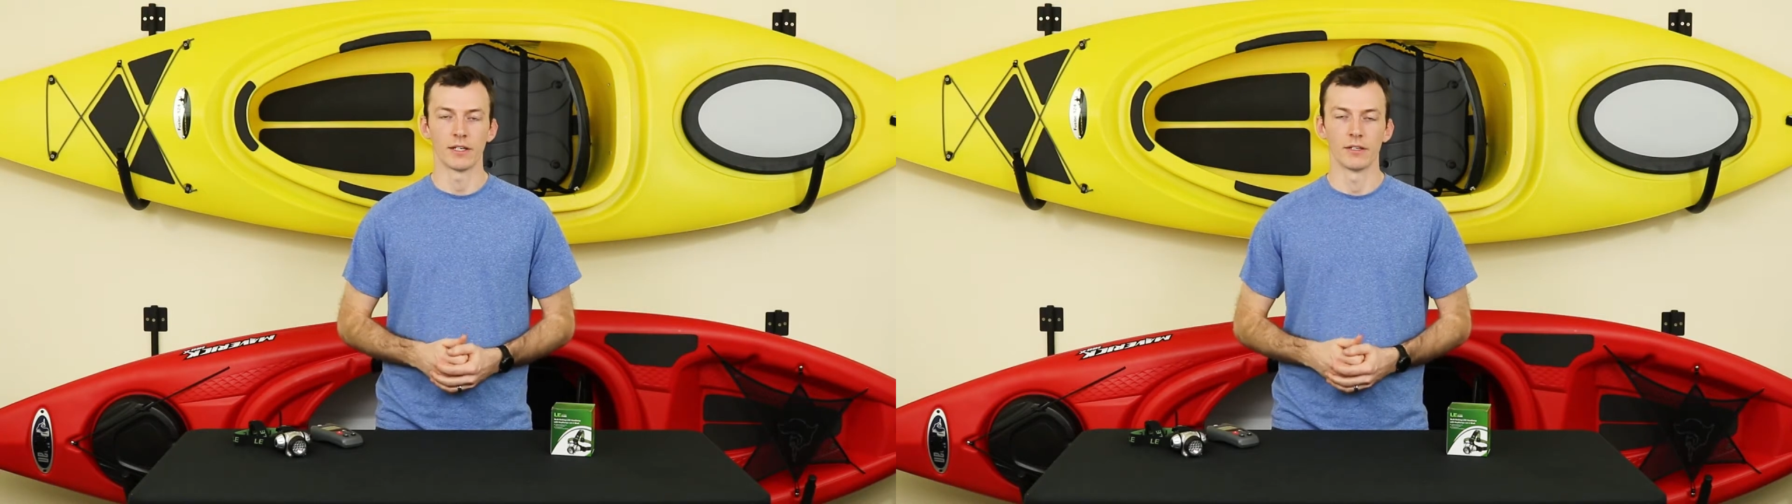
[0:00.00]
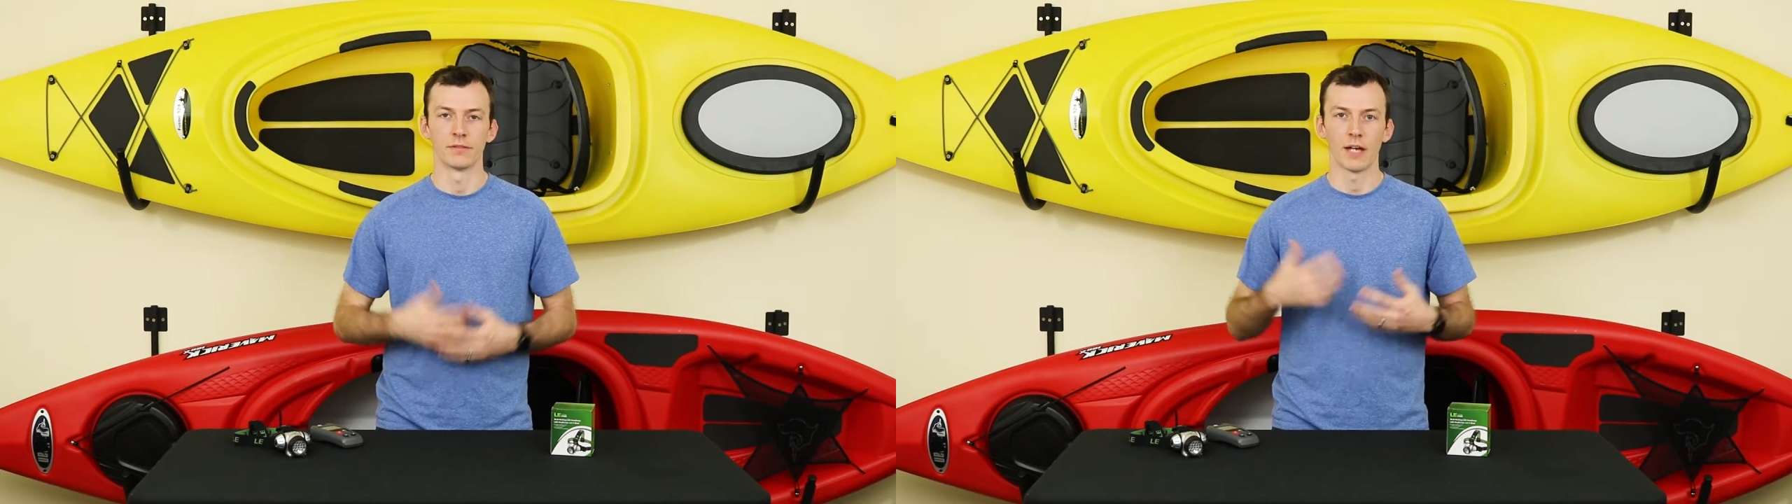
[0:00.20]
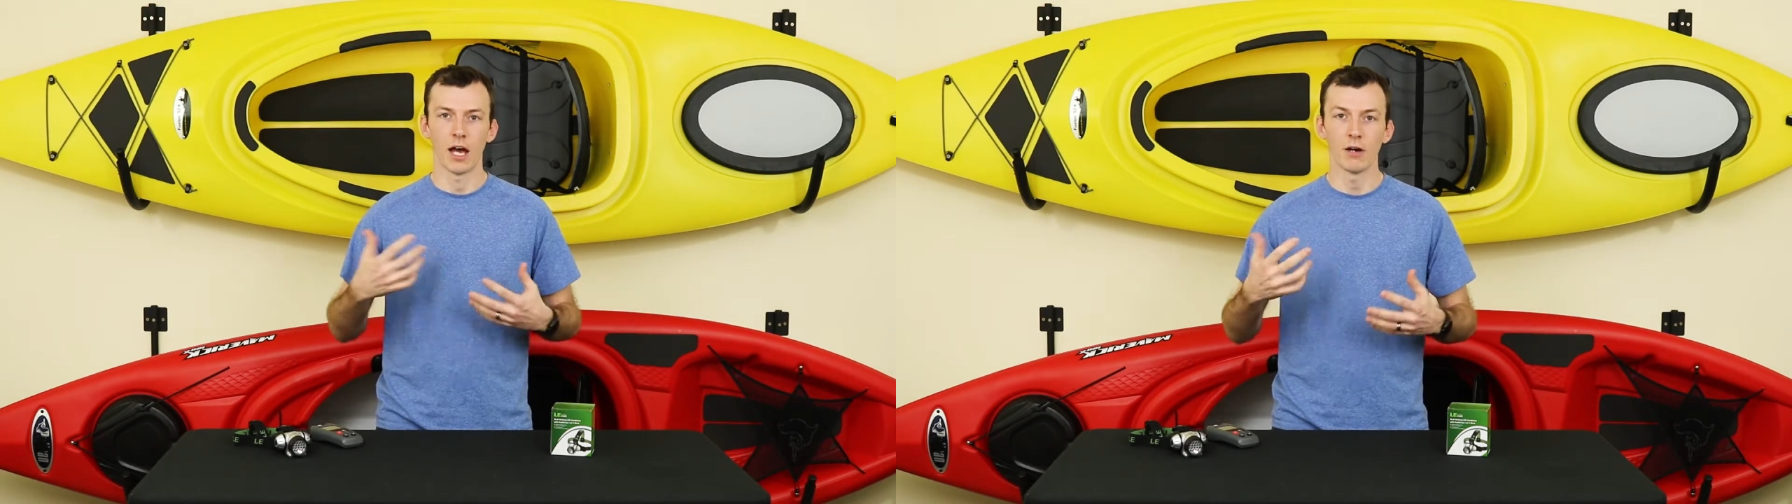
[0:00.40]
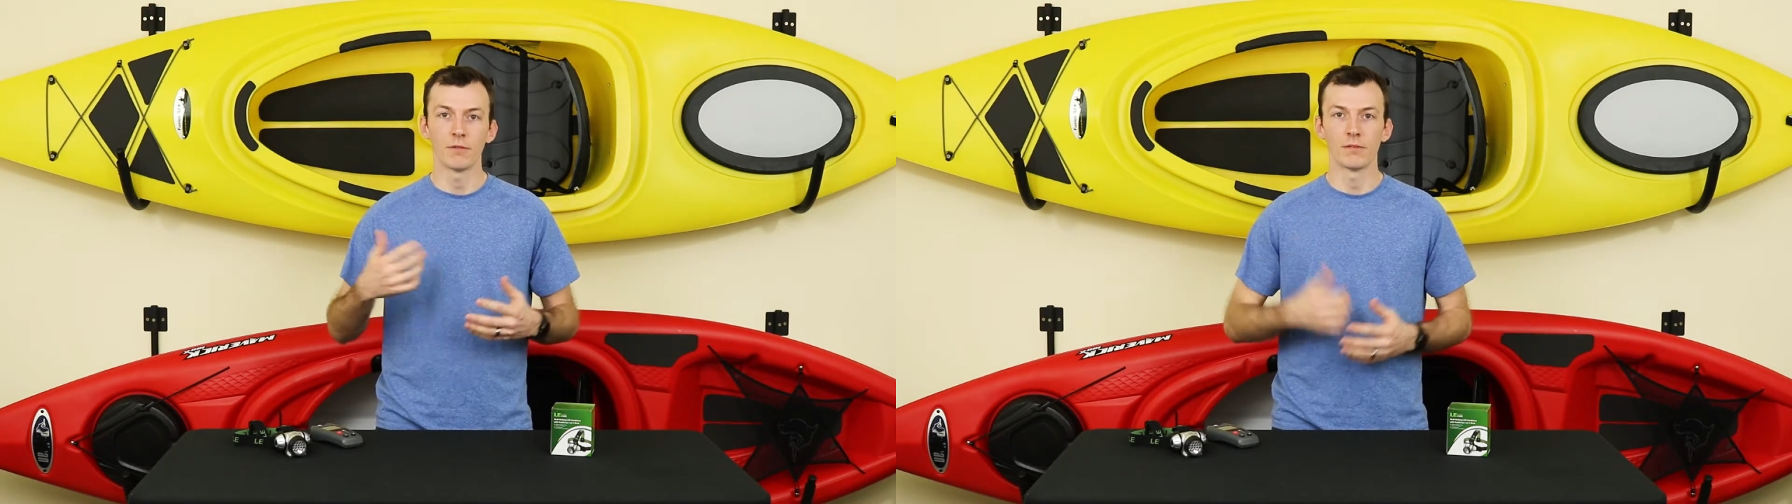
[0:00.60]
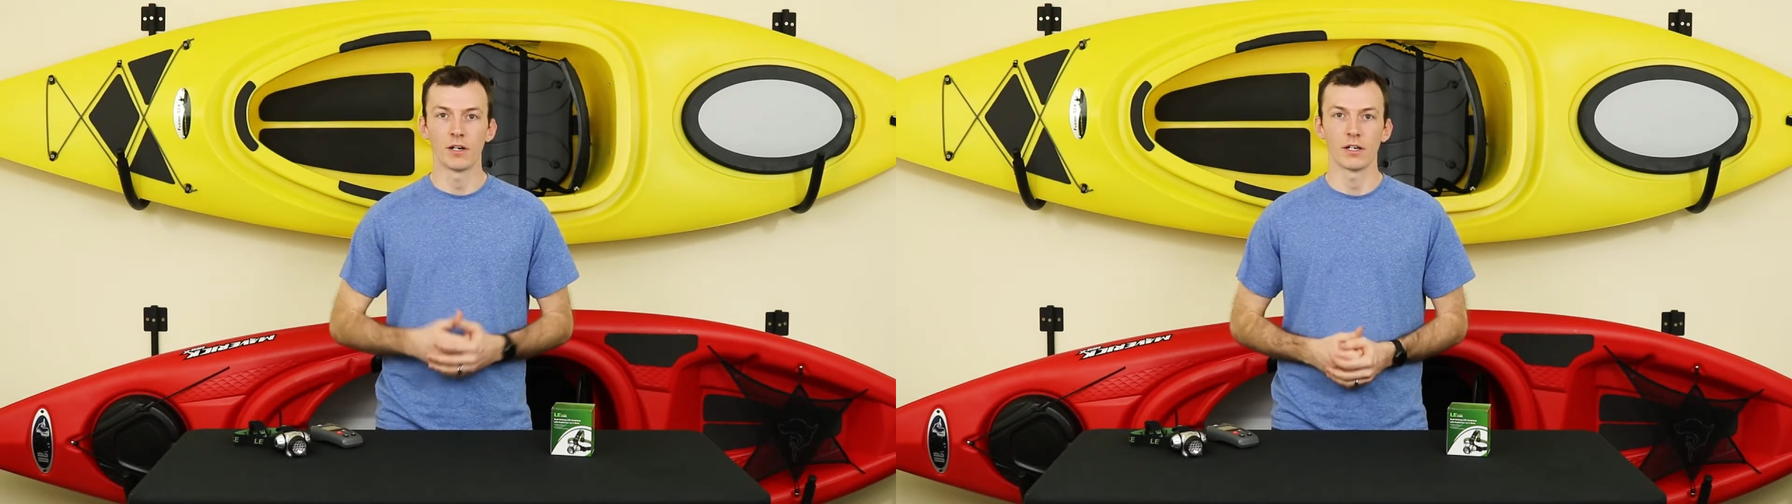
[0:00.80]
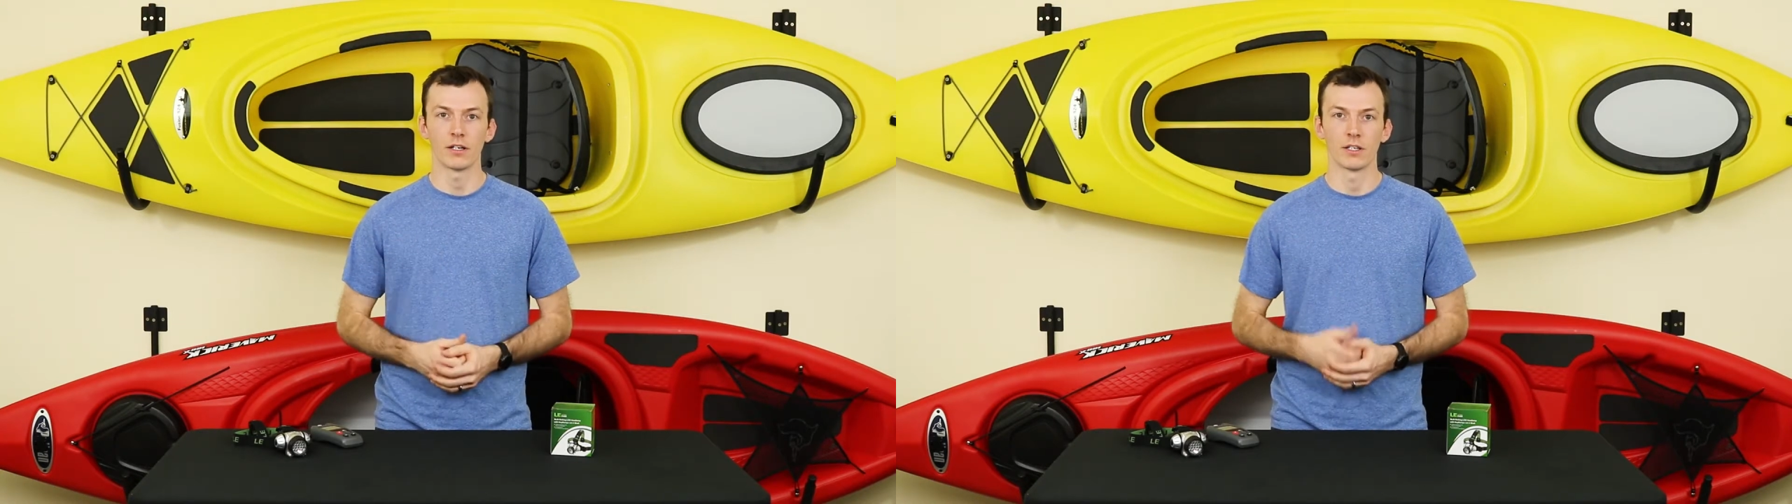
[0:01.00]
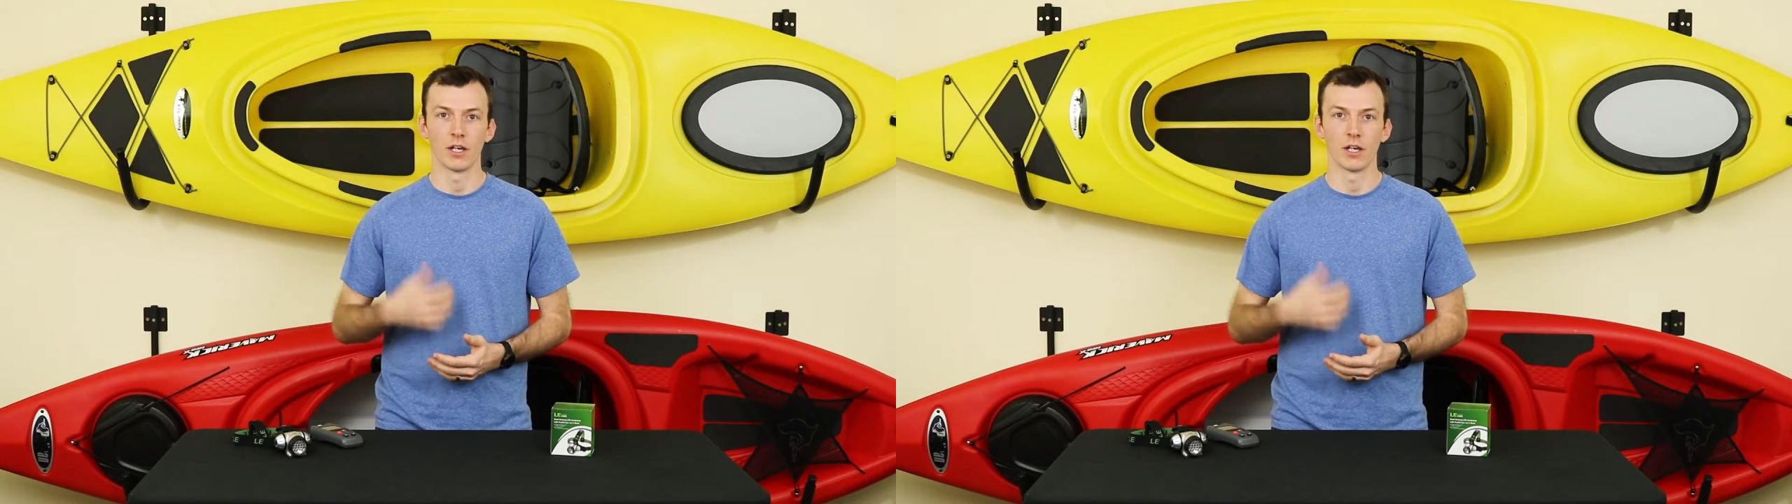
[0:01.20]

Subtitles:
of how far